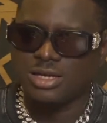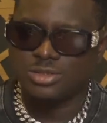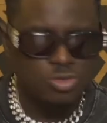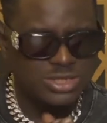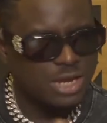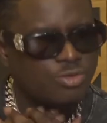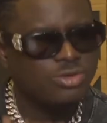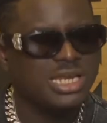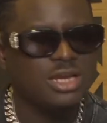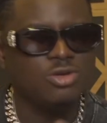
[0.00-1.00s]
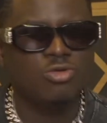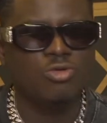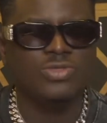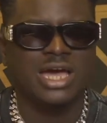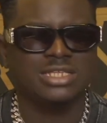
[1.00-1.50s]
So they know
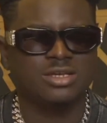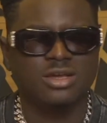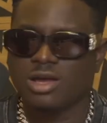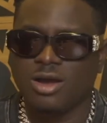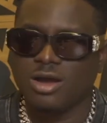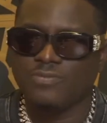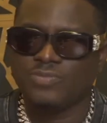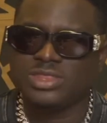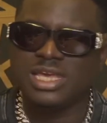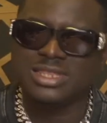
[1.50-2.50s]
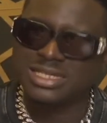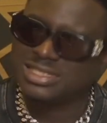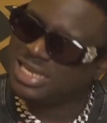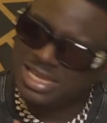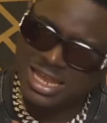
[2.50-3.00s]
that the
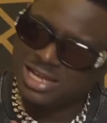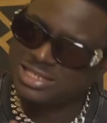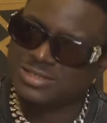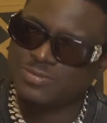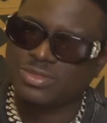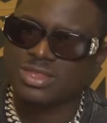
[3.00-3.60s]
entertainers